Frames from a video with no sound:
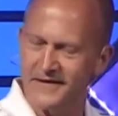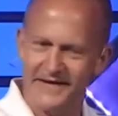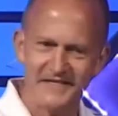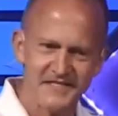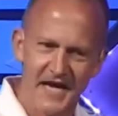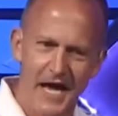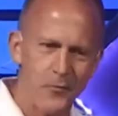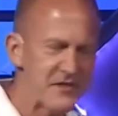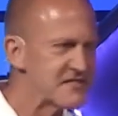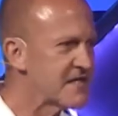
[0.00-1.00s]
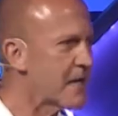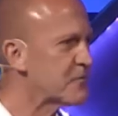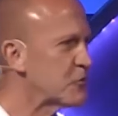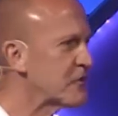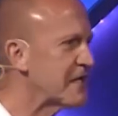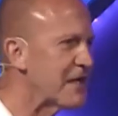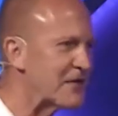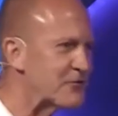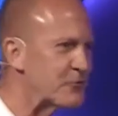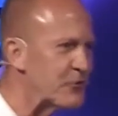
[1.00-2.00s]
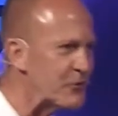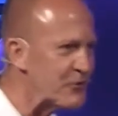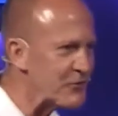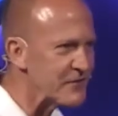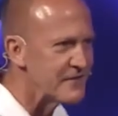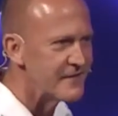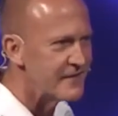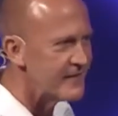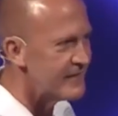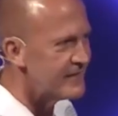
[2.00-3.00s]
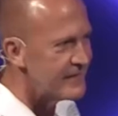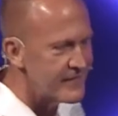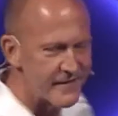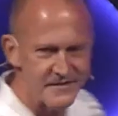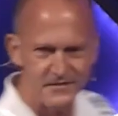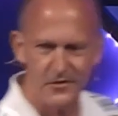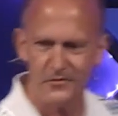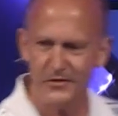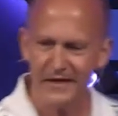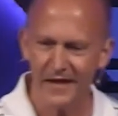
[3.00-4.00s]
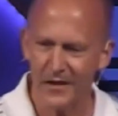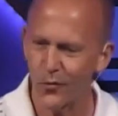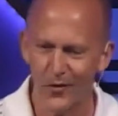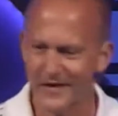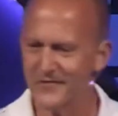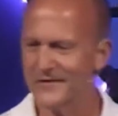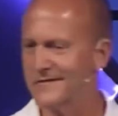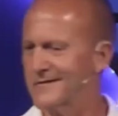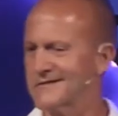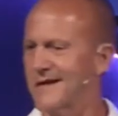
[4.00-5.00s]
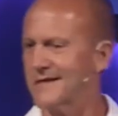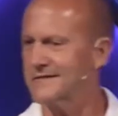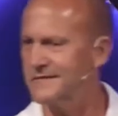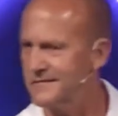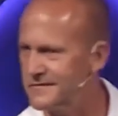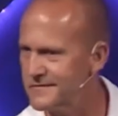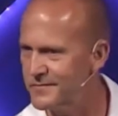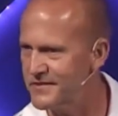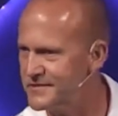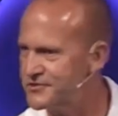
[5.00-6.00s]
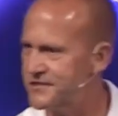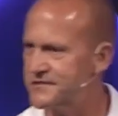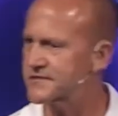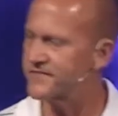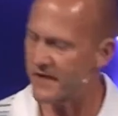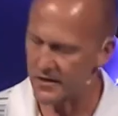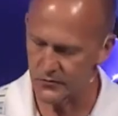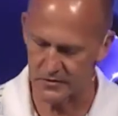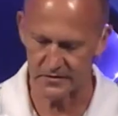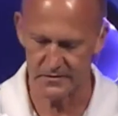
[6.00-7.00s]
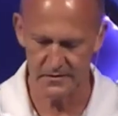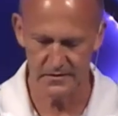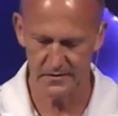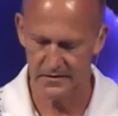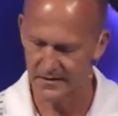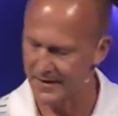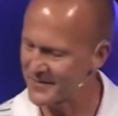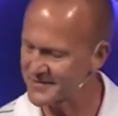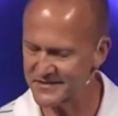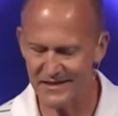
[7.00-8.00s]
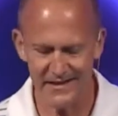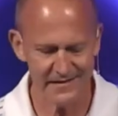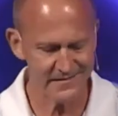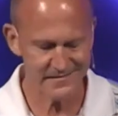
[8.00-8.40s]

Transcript: It's time we stopped looking like the world and start looking like whatever it looks like to, to be a Jesus follower. I'm not saying